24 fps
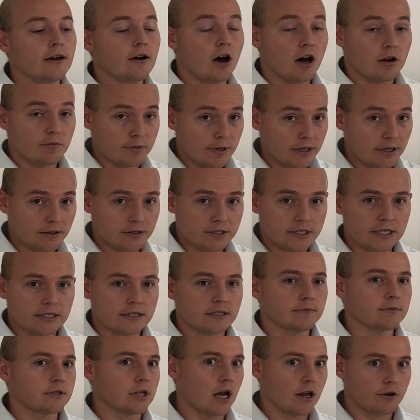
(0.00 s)
On bigger
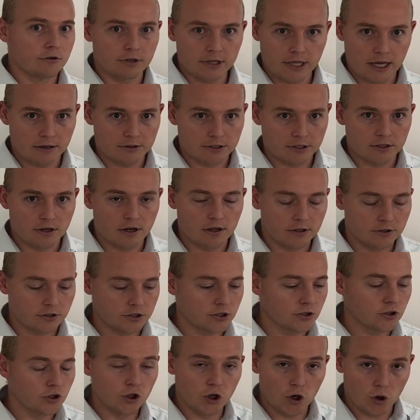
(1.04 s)
systems, $100,000,
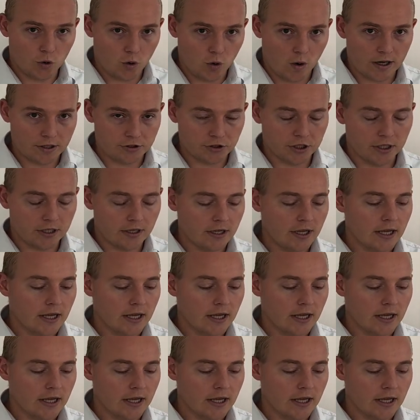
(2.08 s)
no question.